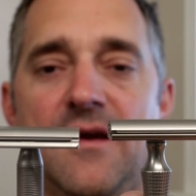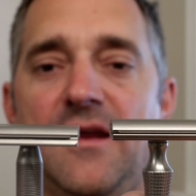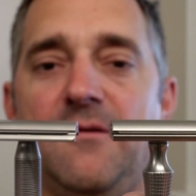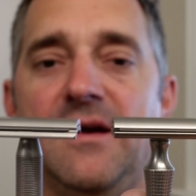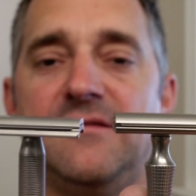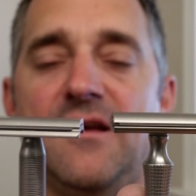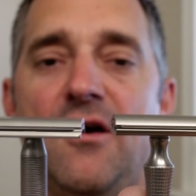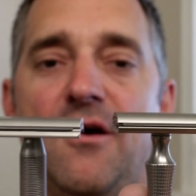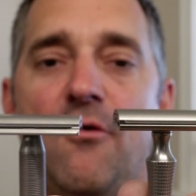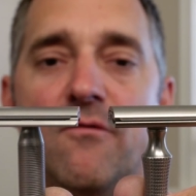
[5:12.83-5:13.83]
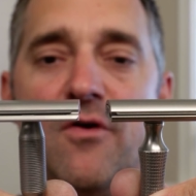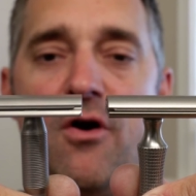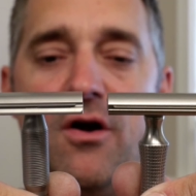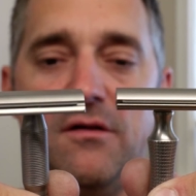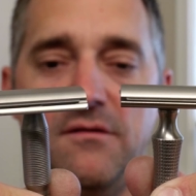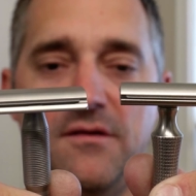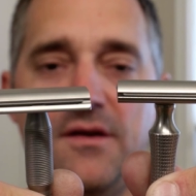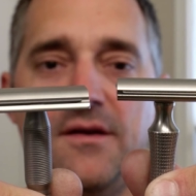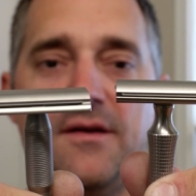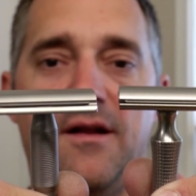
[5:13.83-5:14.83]
Anyways, overall
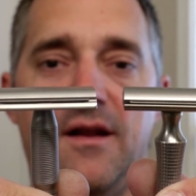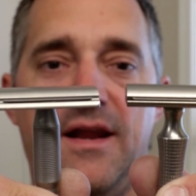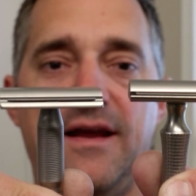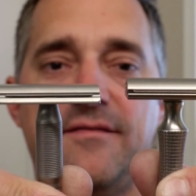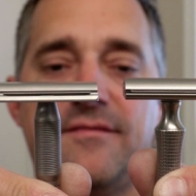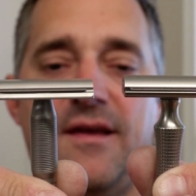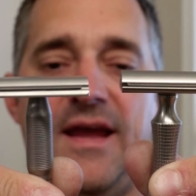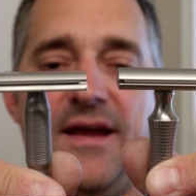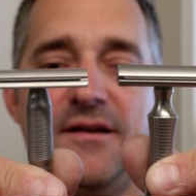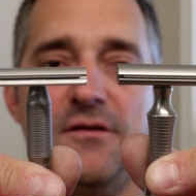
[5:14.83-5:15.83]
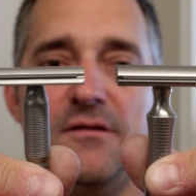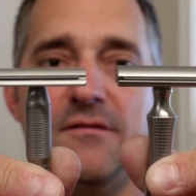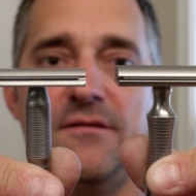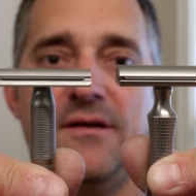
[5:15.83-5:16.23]
length, handle,